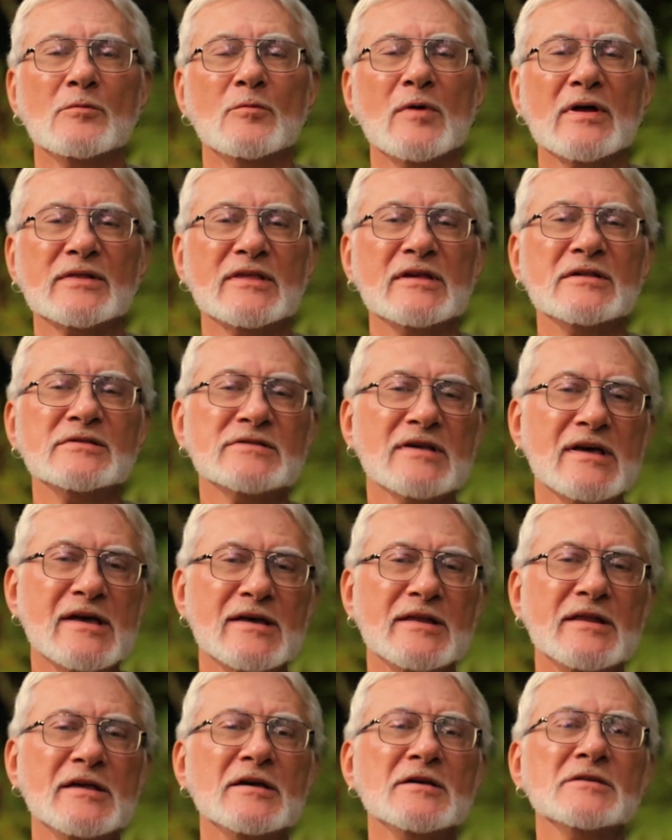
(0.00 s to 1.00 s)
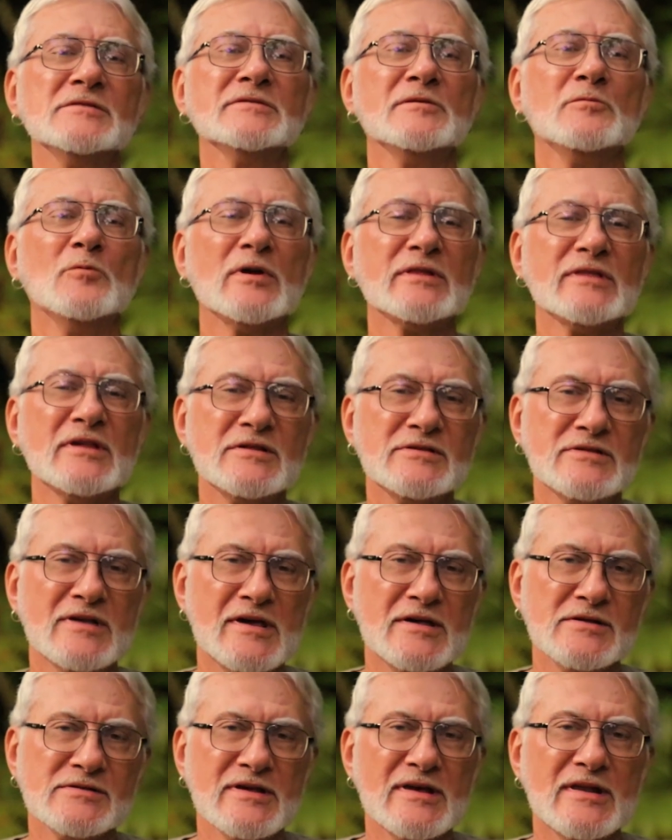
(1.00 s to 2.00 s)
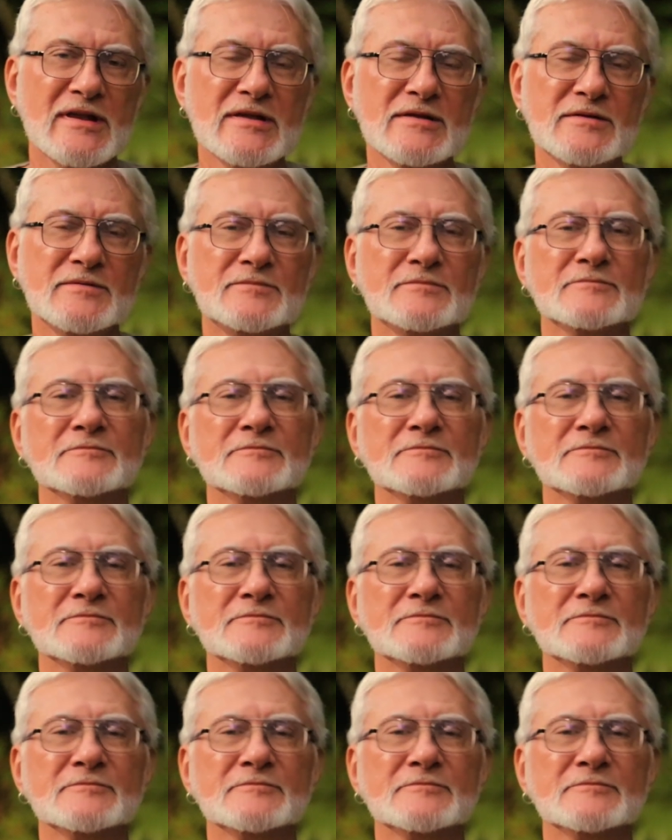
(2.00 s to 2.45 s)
what they say it is and what they say is in it.